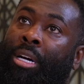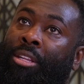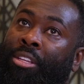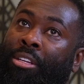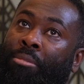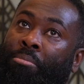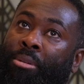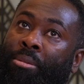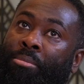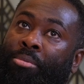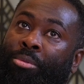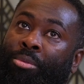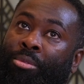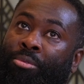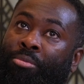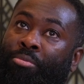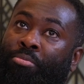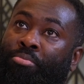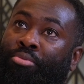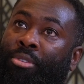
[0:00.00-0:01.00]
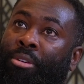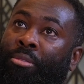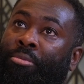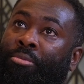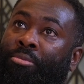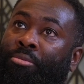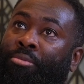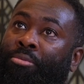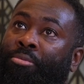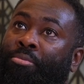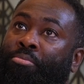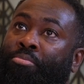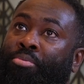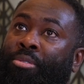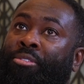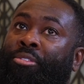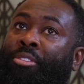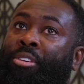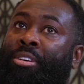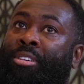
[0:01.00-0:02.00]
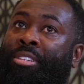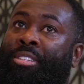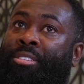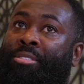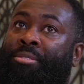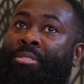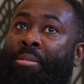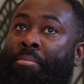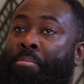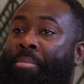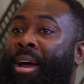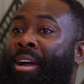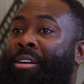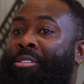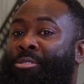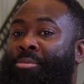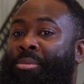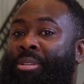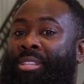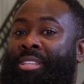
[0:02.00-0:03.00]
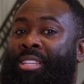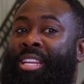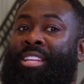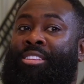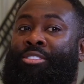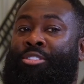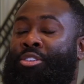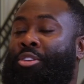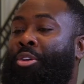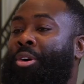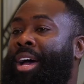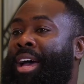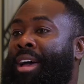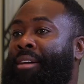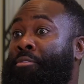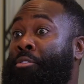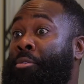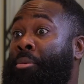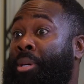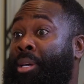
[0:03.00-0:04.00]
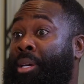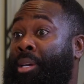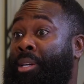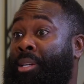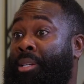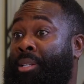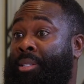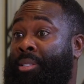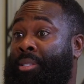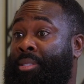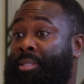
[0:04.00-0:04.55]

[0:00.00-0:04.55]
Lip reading: I think people would prefer embarrassment than to not have you here.